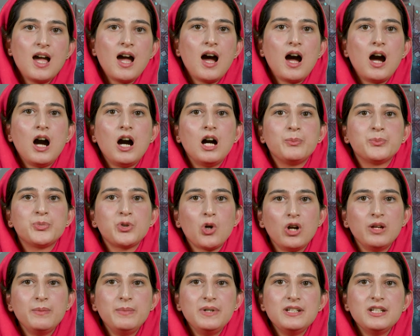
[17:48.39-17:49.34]
are
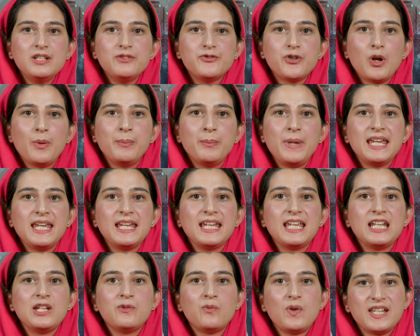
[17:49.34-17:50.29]
prohibited from making
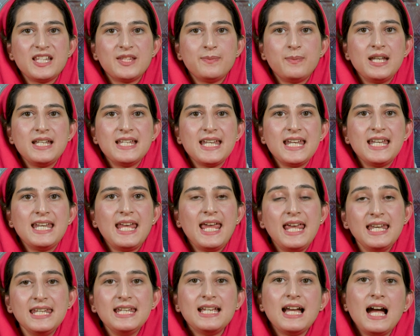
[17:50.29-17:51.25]
investment in
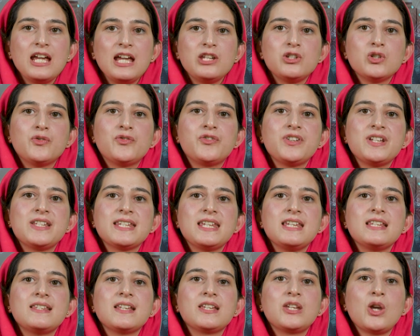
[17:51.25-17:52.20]
any kind of risky
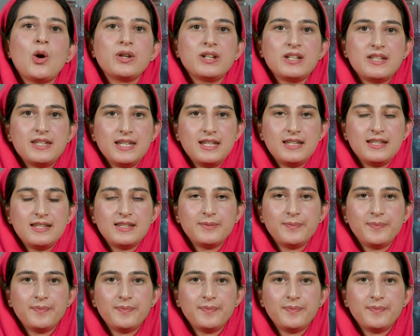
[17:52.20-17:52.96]
securities.